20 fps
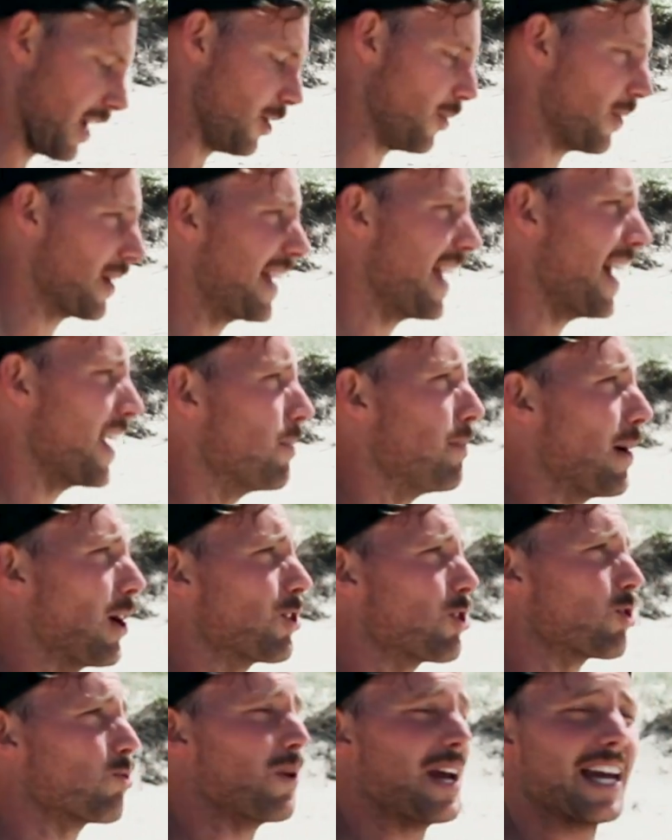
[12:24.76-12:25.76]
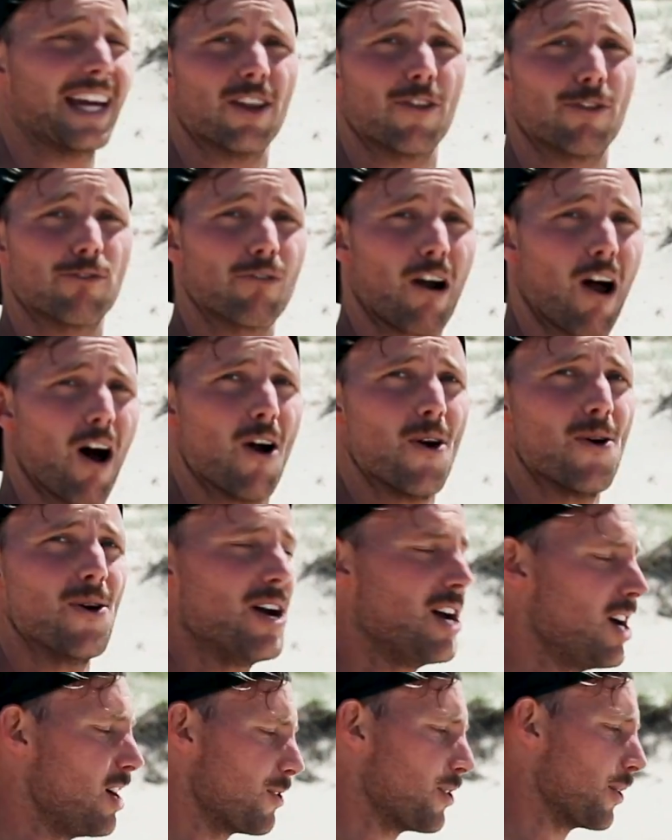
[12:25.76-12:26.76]
do a kettlebell swing and throw.
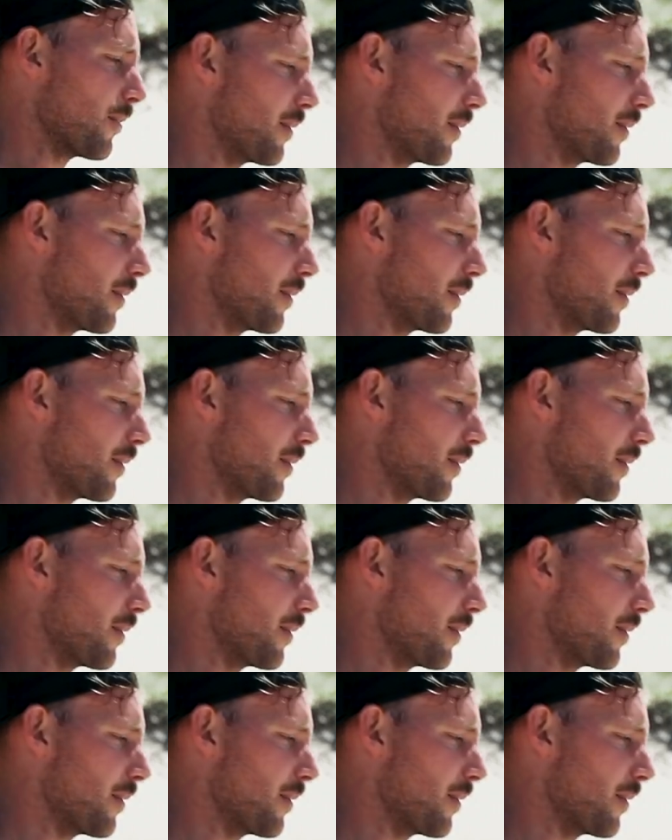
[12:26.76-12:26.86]
So